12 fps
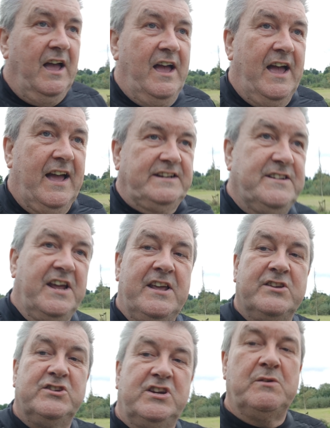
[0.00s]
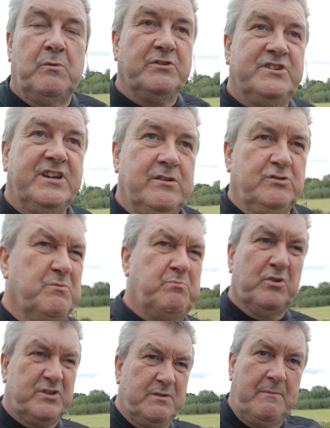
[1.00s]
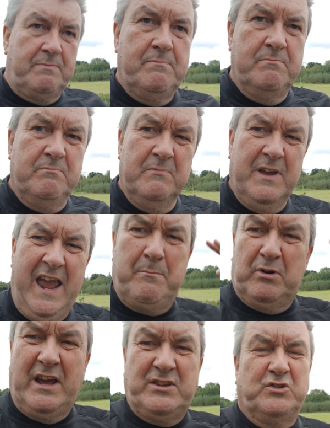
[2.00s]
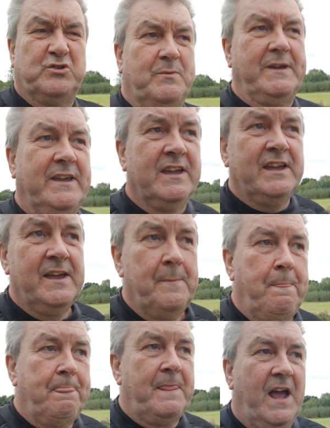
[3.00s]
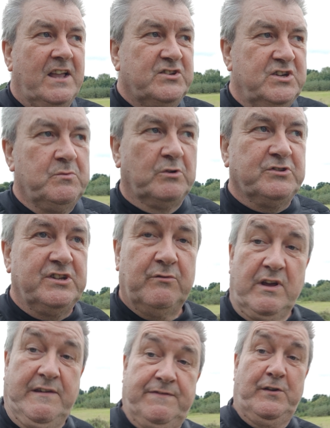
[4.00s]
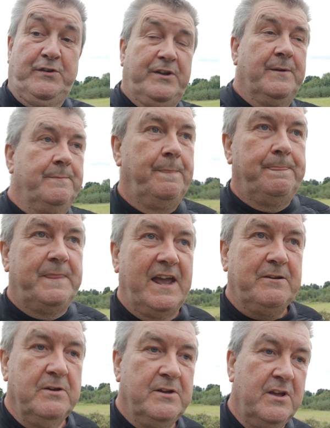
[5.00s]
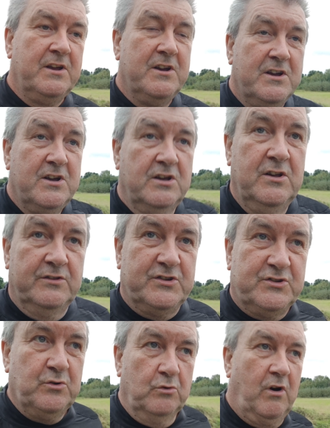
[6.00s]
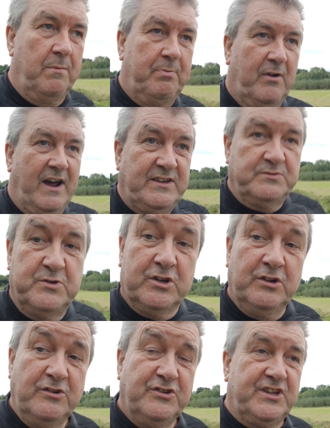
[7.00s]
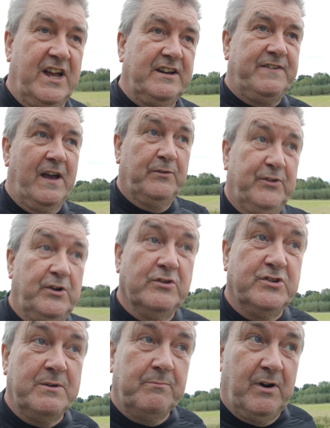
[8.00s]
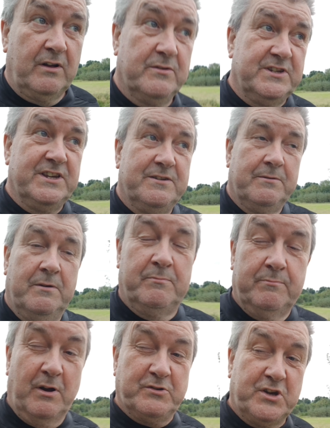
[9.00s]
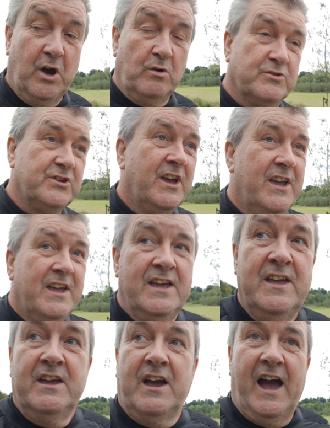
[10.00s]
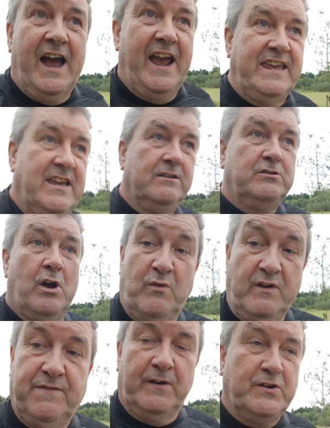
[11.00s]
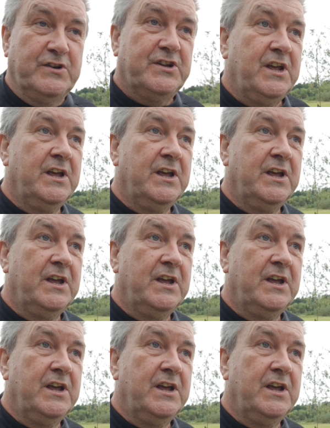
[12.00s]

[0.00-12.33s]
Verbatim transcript: And she bought some hair braids or something, and she wanted a refund. Now, the store operates, which I can understand for health and hygiene purposes, protocols, a no refund